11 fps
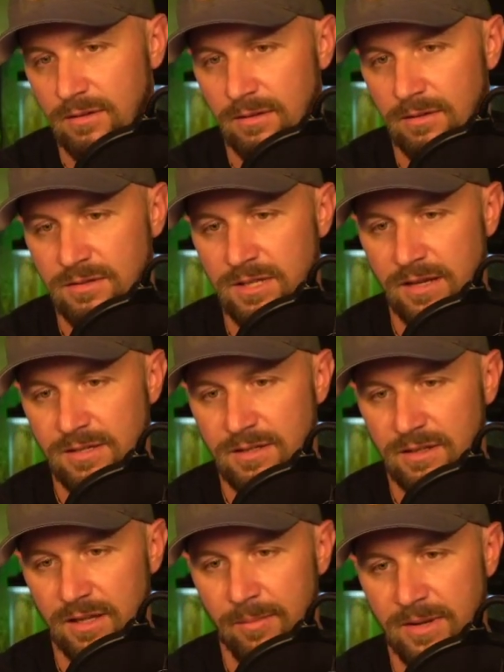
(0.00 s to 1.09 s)
Testing the
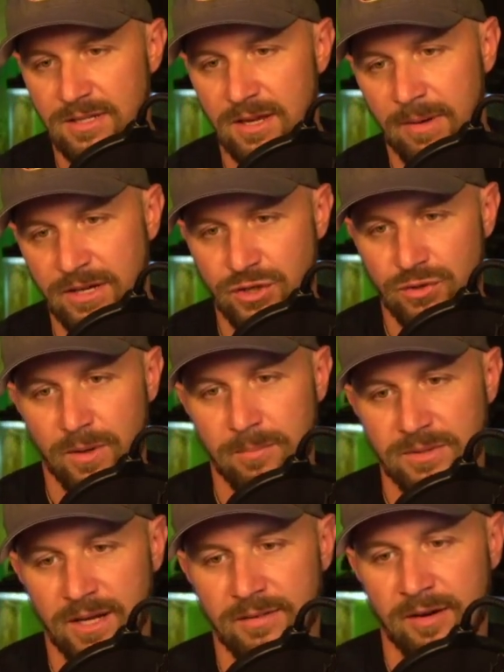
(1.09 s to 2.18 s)
limits on my shrimp
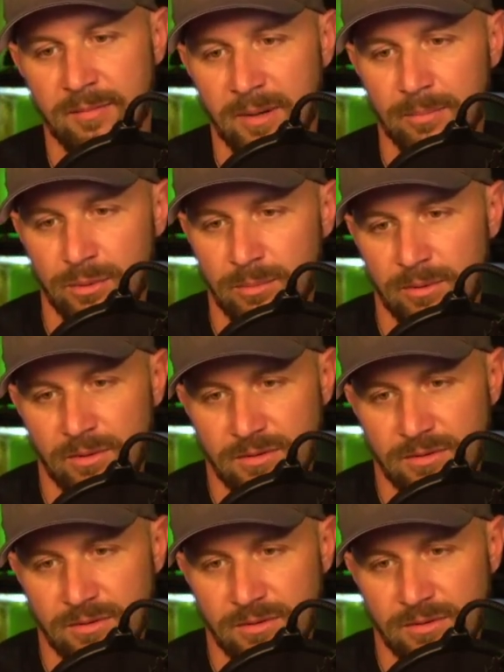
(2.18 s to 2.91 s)
down there, my blue bolts.